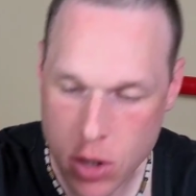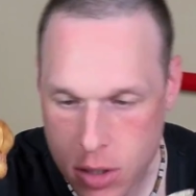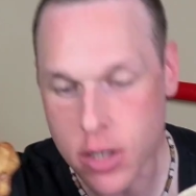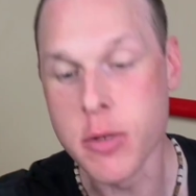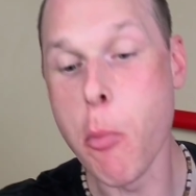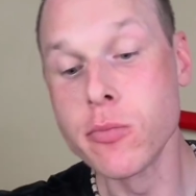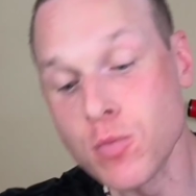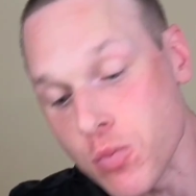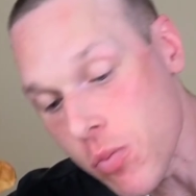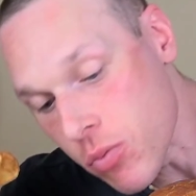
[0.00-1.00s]
Like,
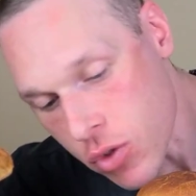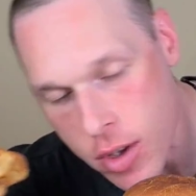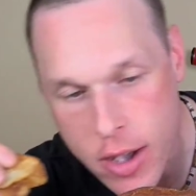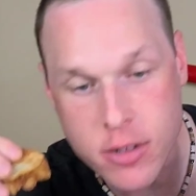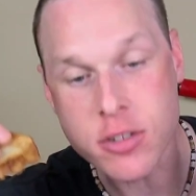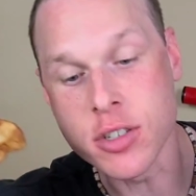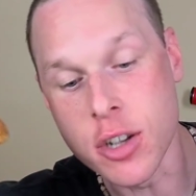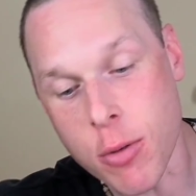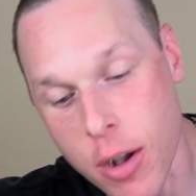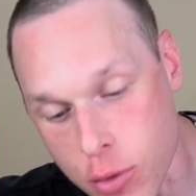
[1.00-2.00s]
you can't see
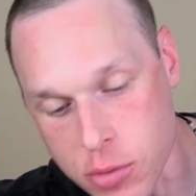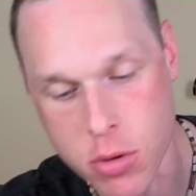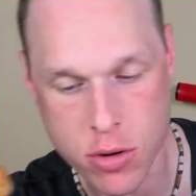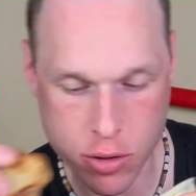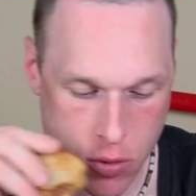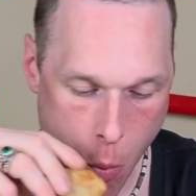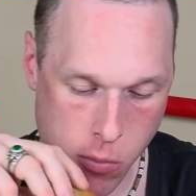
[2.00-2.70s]
around these burgers.